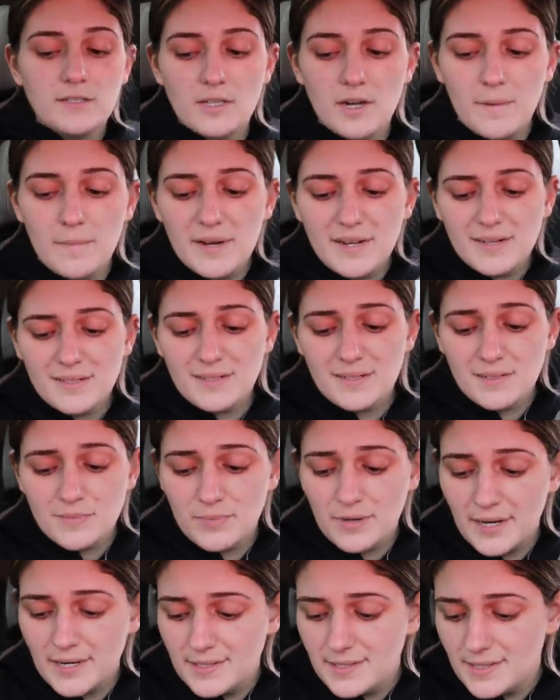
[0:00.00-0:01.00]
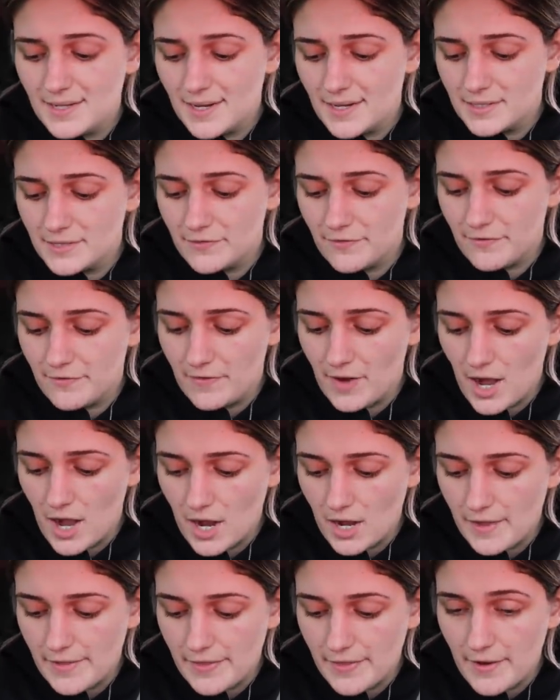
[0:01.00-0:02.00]
Starbucks is pricey as f
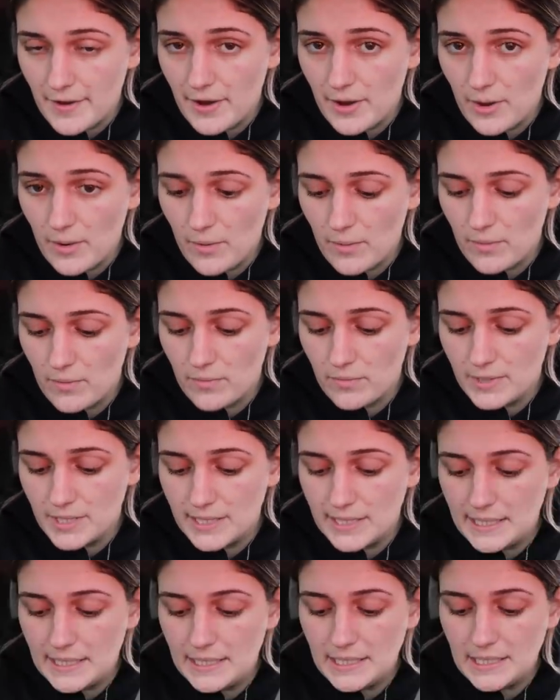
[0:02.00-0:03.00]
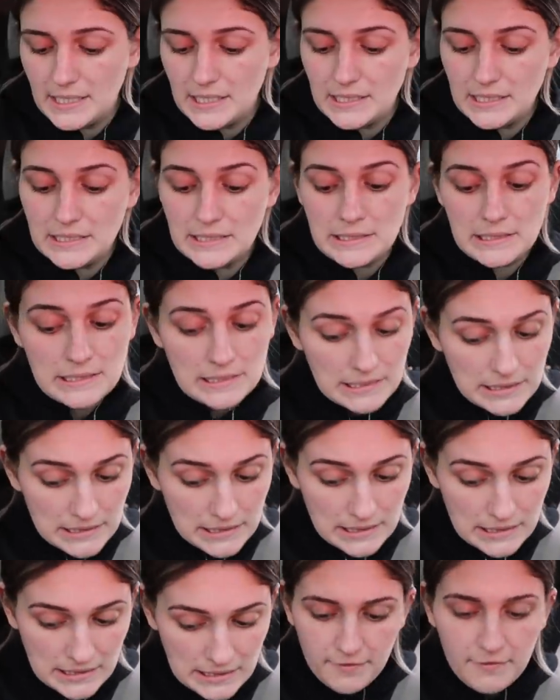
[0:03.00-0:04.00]
though. Like
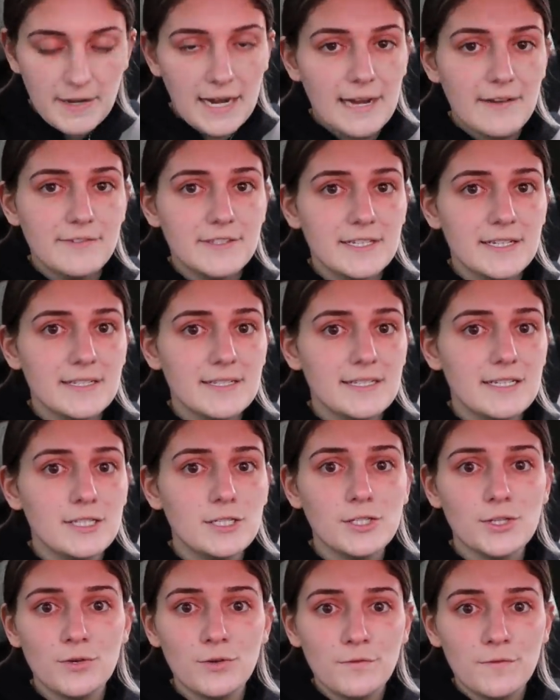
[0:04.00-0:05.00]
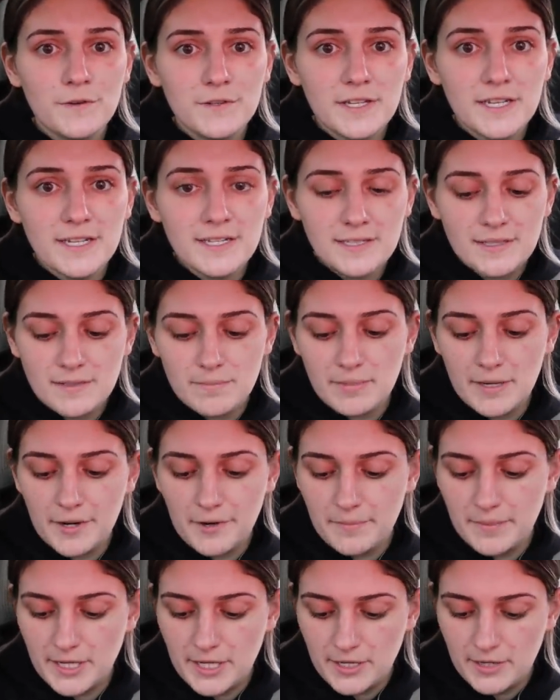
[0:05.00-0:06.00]
$5.62 for this.
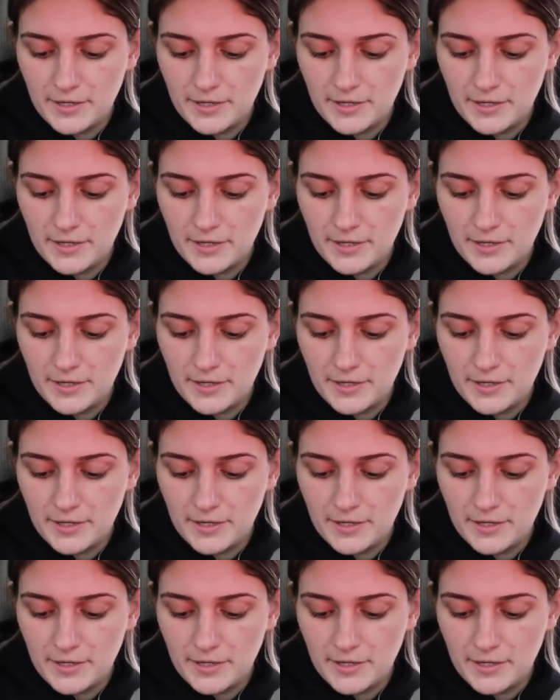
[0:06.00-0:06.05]
Better be